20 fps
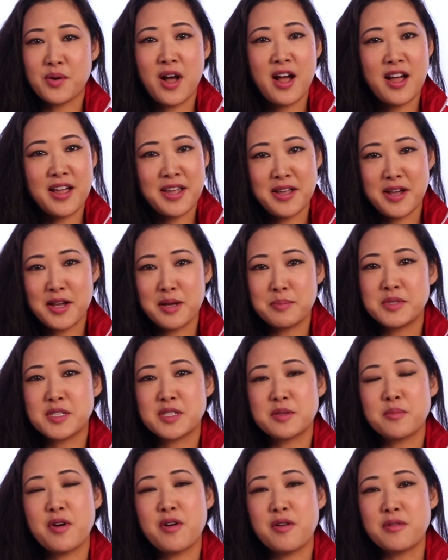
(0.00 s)
Hi, I'm
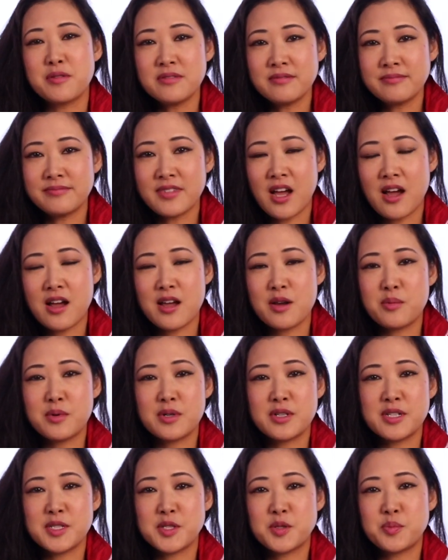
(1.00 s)
Simmone. I
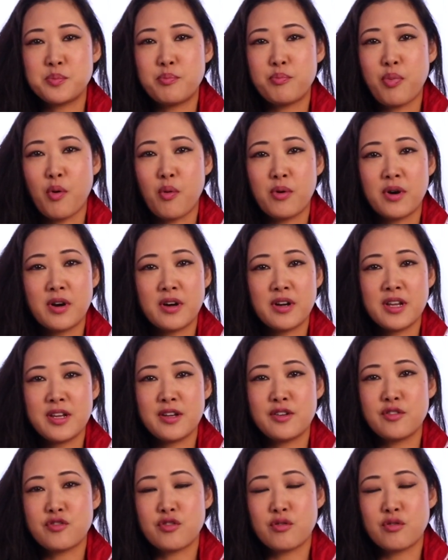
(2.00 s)
was born in